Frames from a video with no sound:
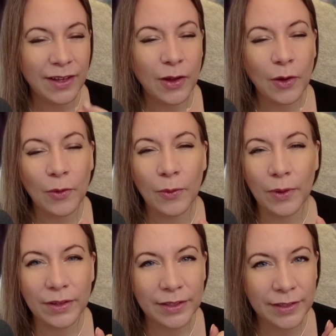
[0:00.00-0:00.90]
a
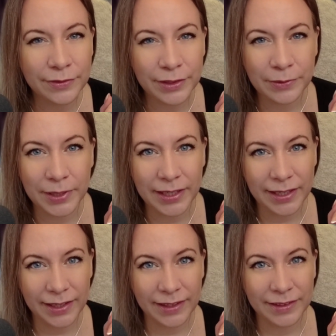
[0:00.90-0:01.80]
wonderful
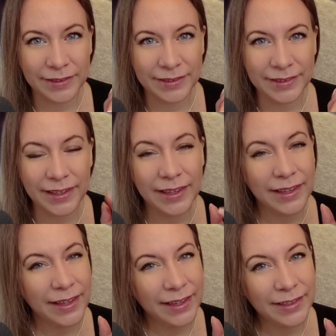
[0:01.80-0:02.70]
week,
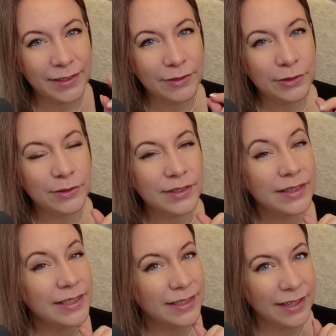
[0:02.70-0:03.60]
and of course
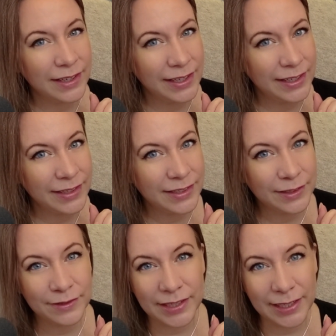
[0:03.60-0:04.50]
the snuggliest
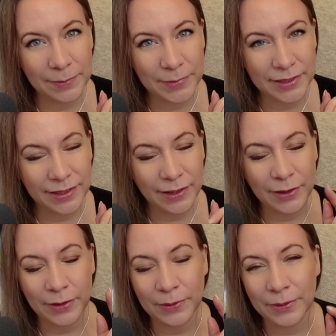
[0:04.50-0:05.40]
of sleeps
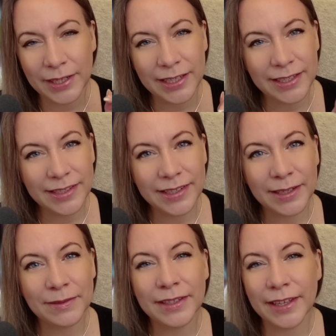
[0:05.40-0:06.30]
when it is
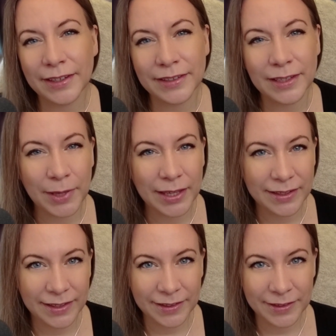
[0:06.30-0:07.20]
time to go to
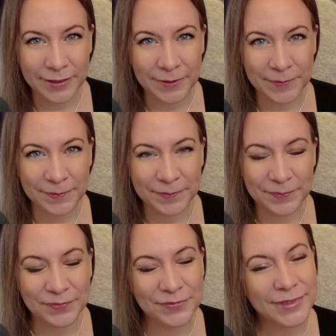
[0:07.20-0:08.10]
bed.
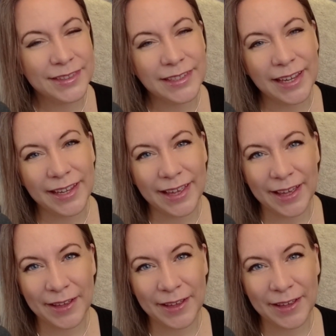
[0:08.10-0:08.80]
Take care.